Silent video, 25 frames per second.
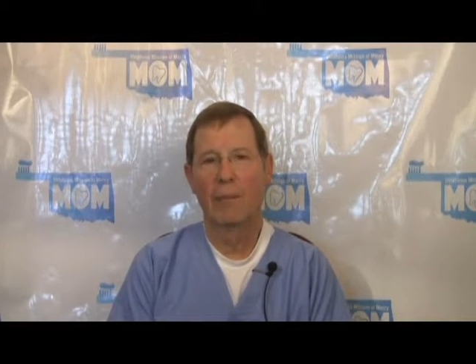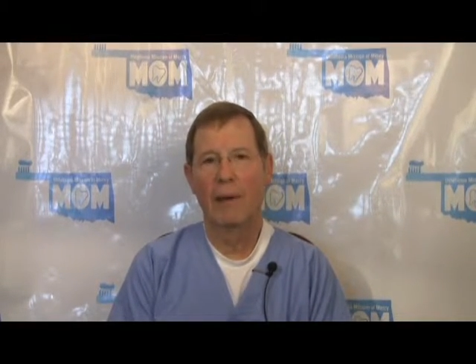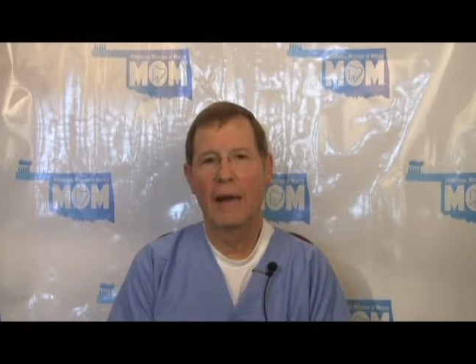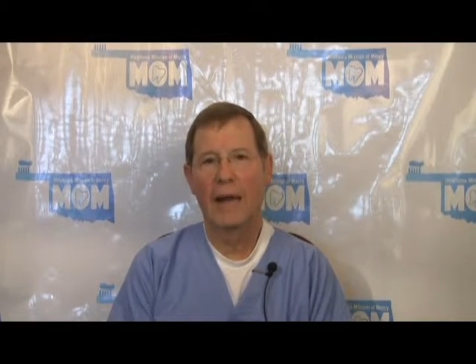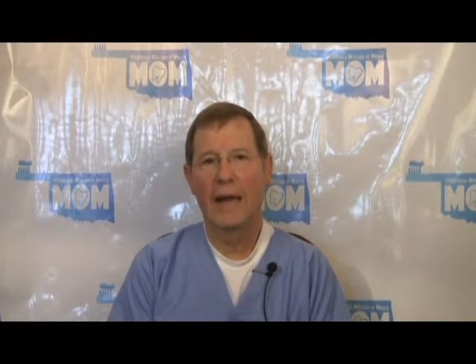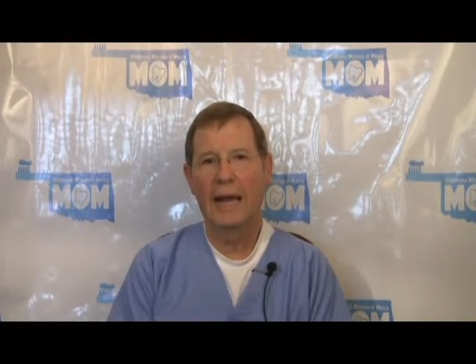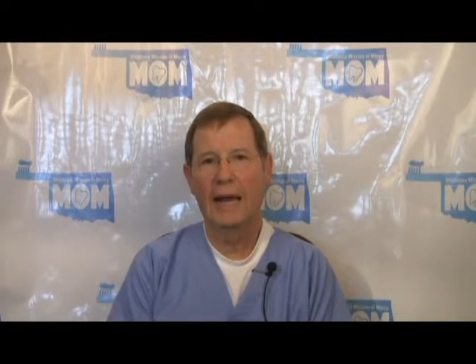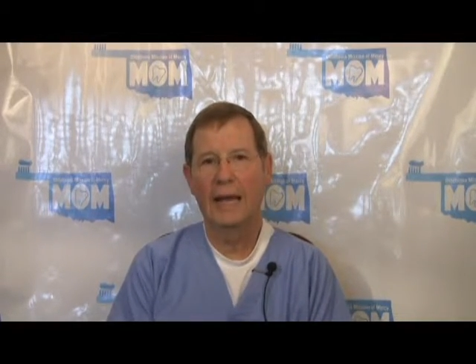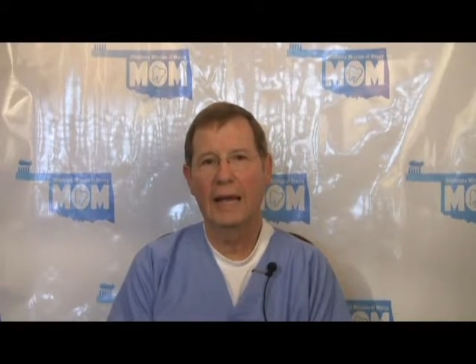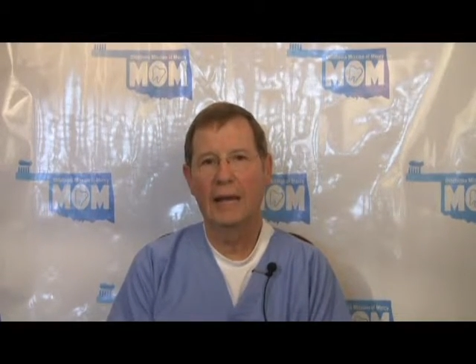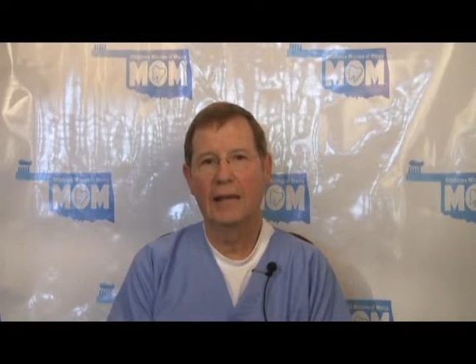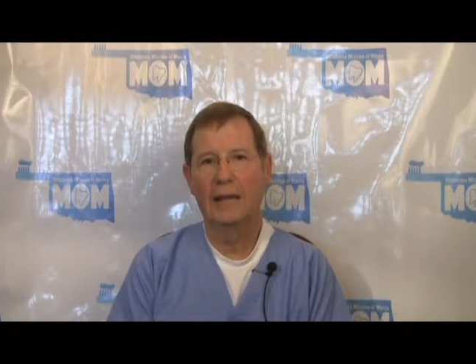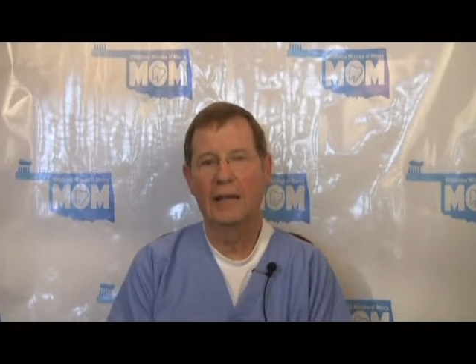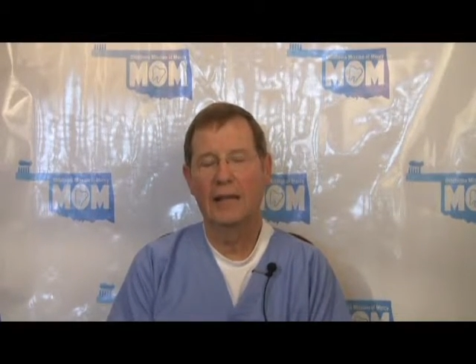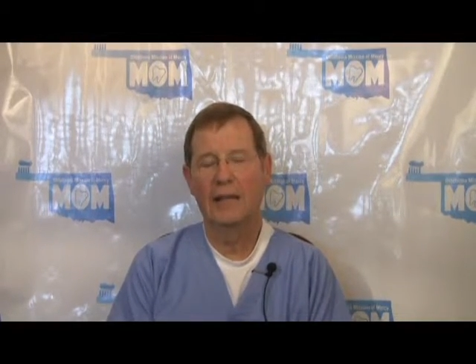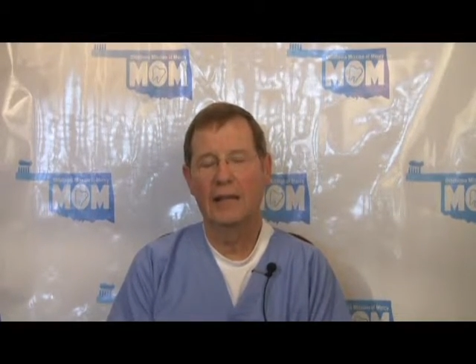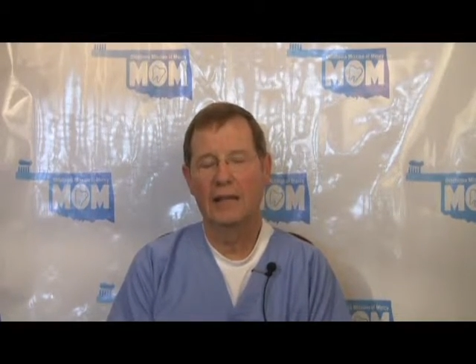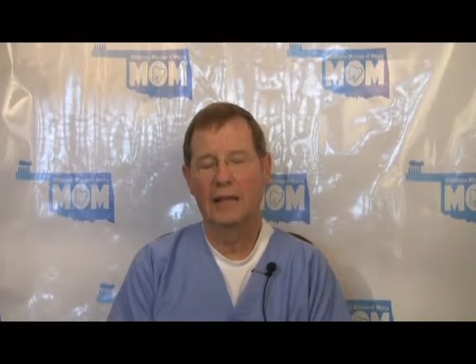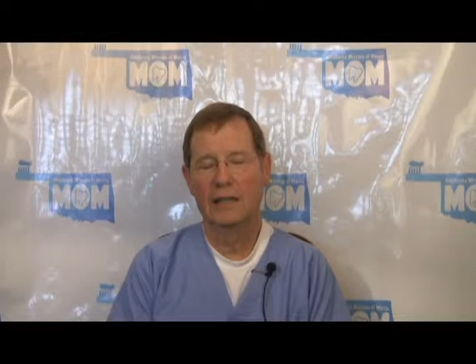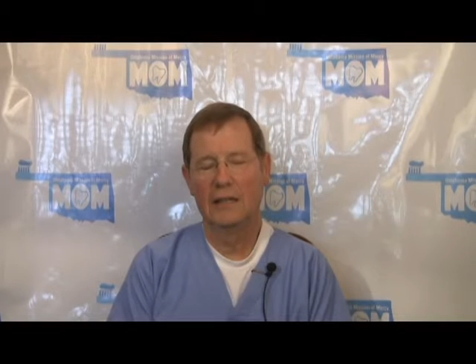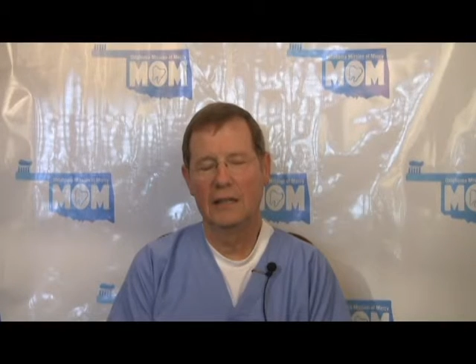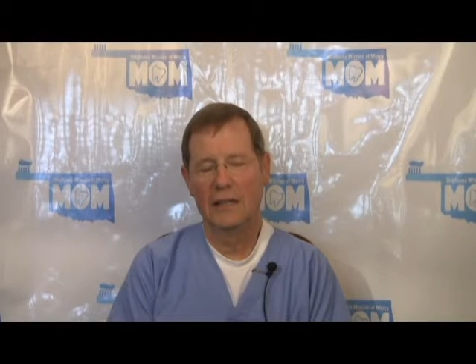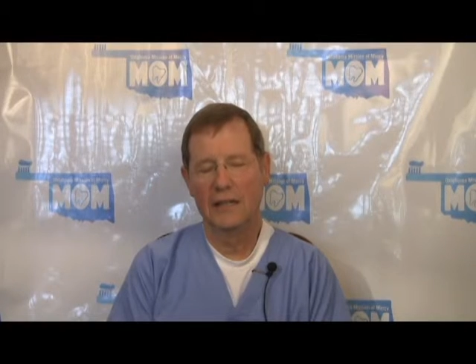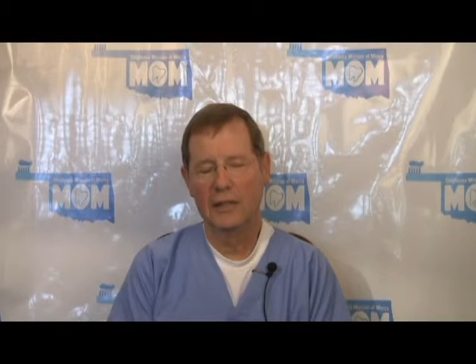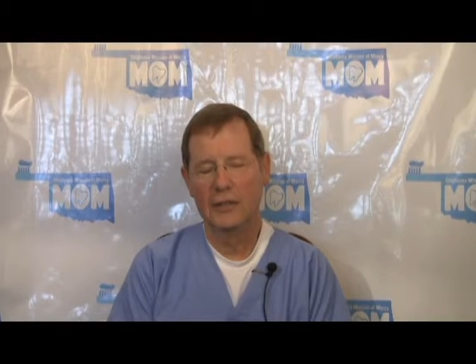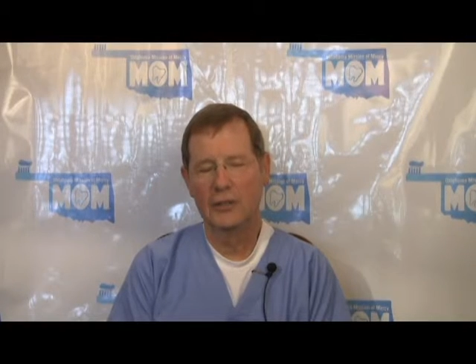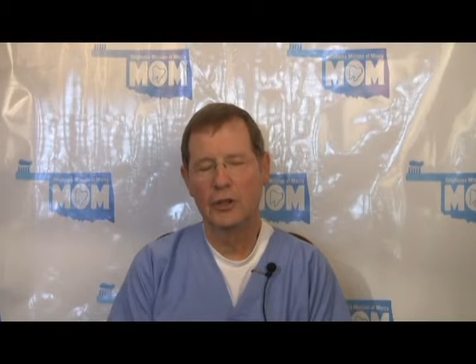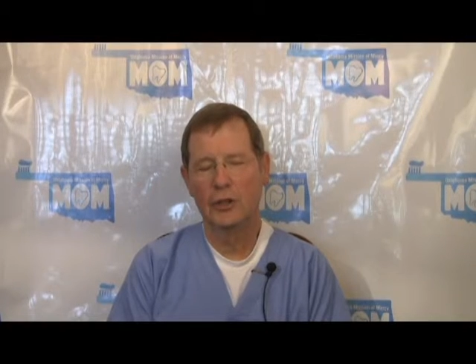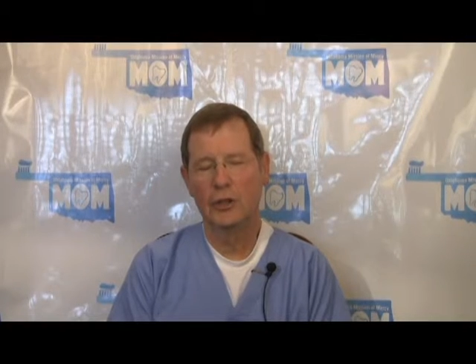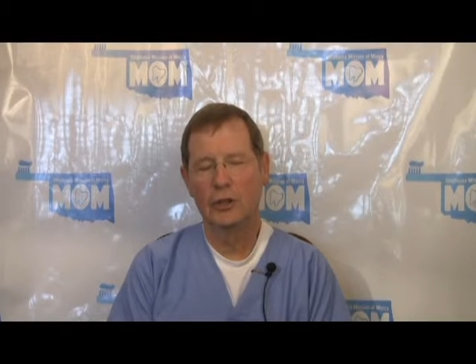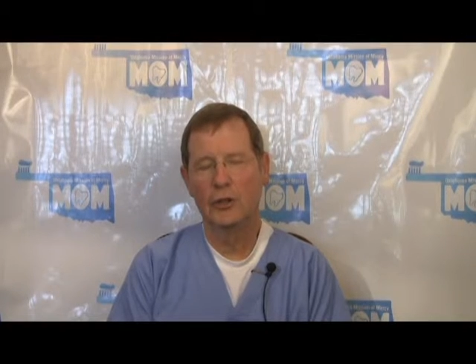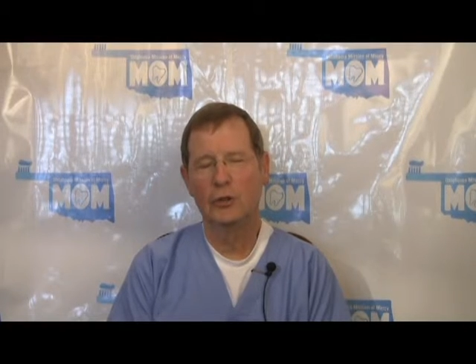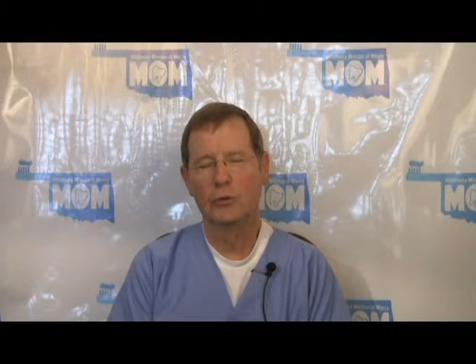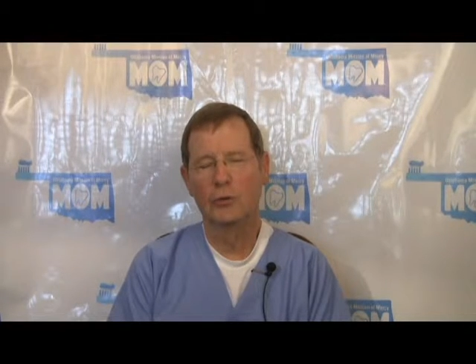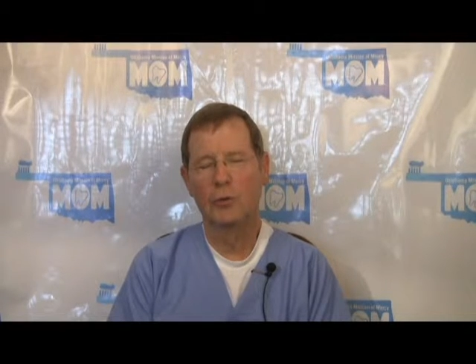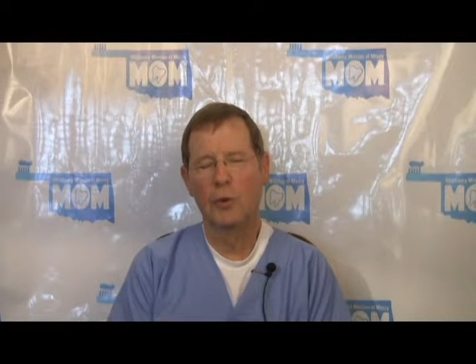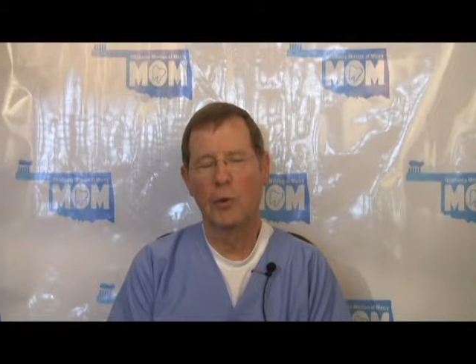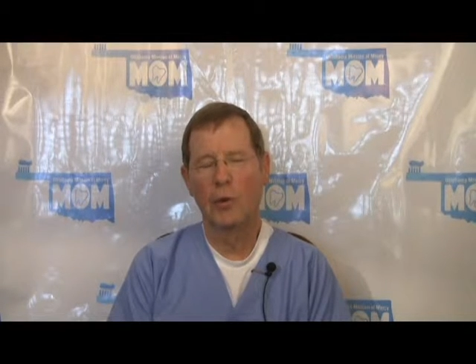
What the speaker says: main issues.